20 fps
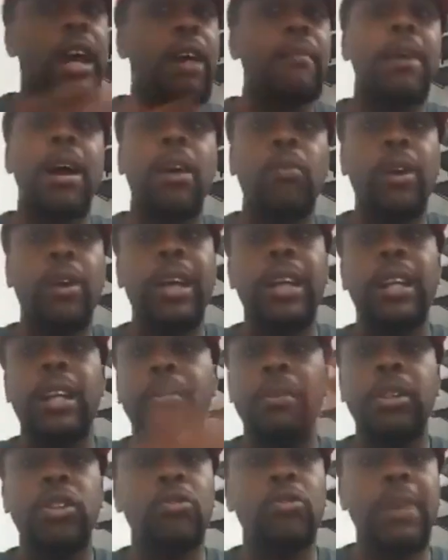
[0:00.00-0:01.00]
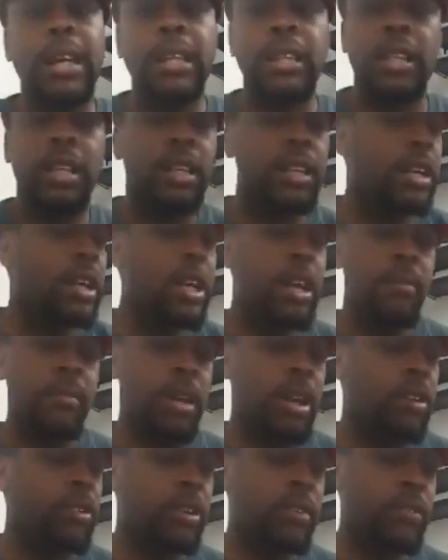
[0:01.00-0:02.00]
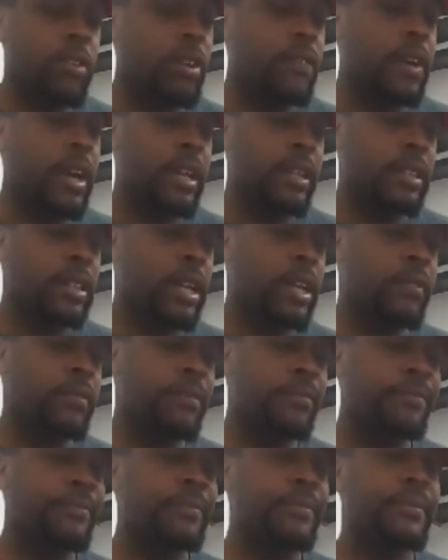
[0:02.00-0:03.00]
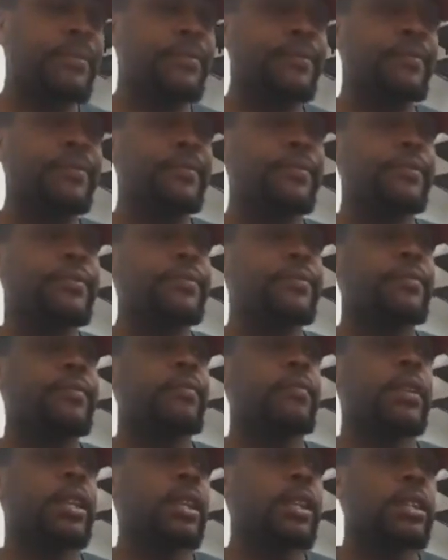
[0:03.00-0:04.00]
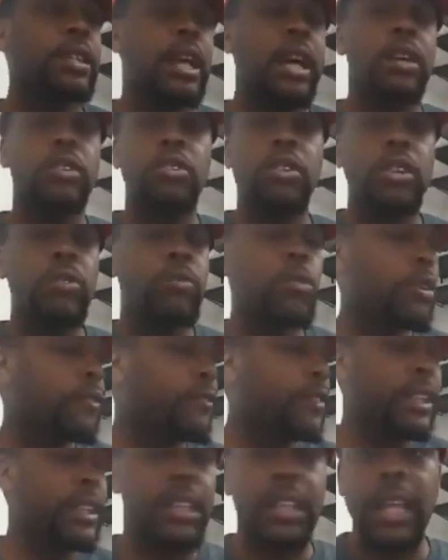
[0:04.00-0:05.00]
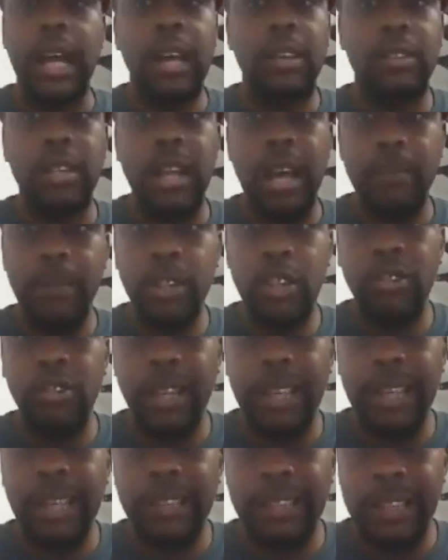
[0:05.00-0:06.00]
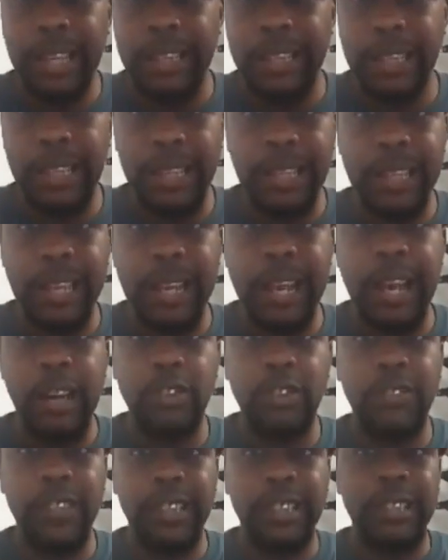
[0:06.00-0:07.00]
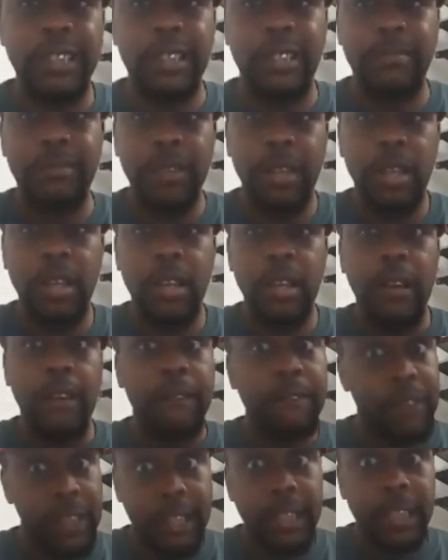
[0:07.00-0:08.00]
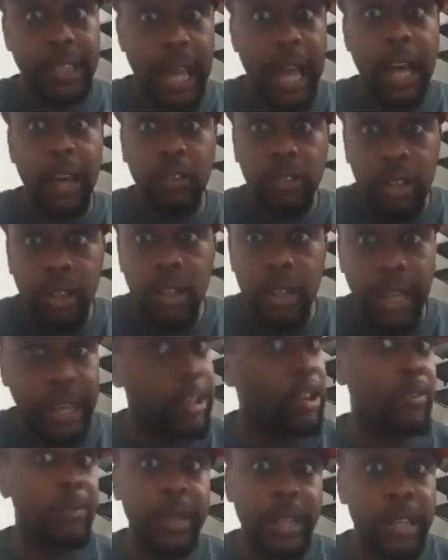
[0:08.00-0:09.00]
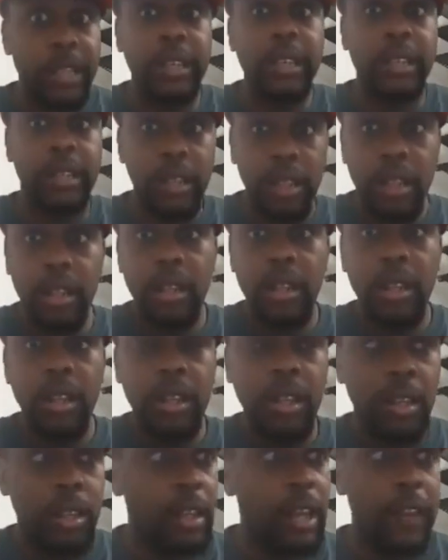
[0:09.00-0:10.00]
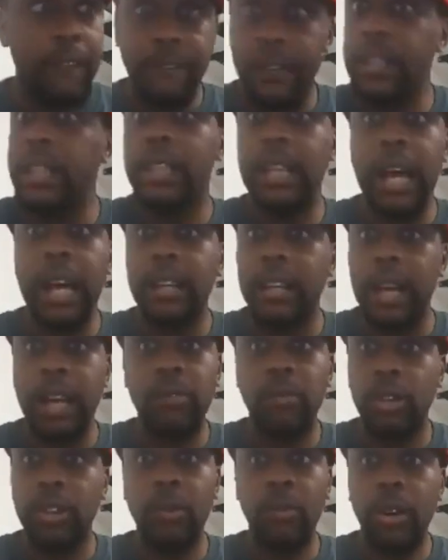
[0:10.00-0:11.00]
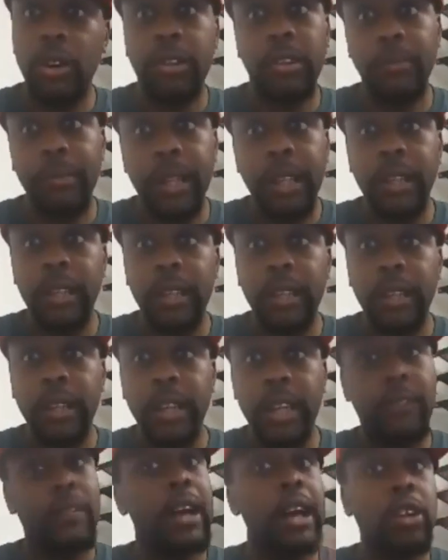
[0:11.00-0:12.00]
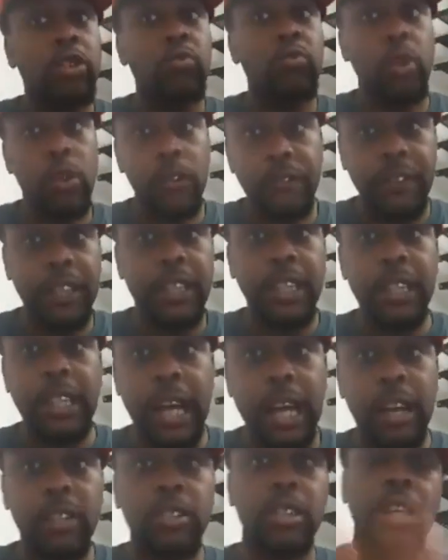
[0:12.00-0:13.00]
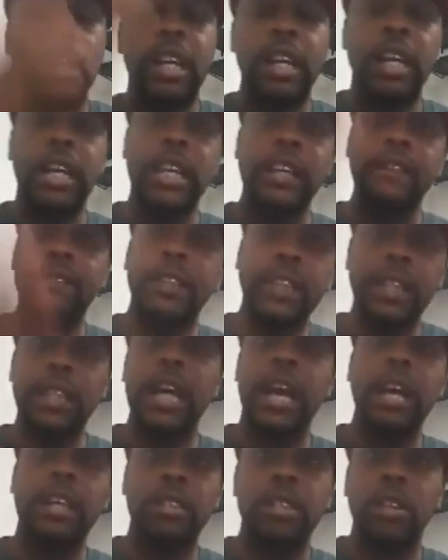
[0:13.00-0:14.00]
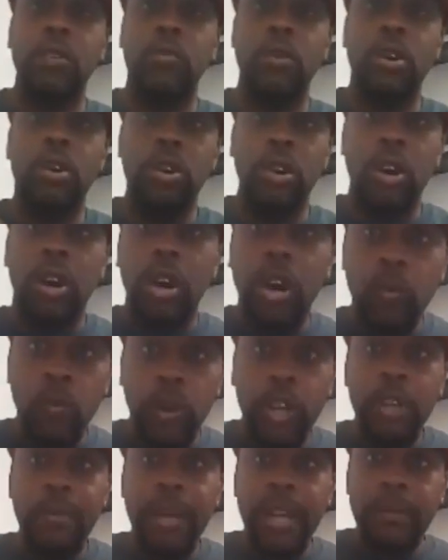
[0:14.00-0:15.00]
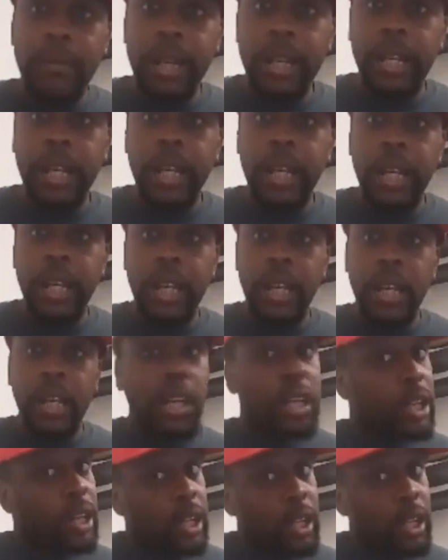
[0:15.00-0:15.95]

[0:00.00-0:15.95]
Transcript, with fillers: get out of my way, and let me do my thing. But I don't even know if I can save them because the house only worth fifty thousand dollars. How much you think it takes to get that house fixed up? fifty thousand dollars? Ain't no money in it. It's like fifty thousand dollars worth of work to me. If a house worth fifty thousand dollars and need fifty thousand dollars in work, where you make money at?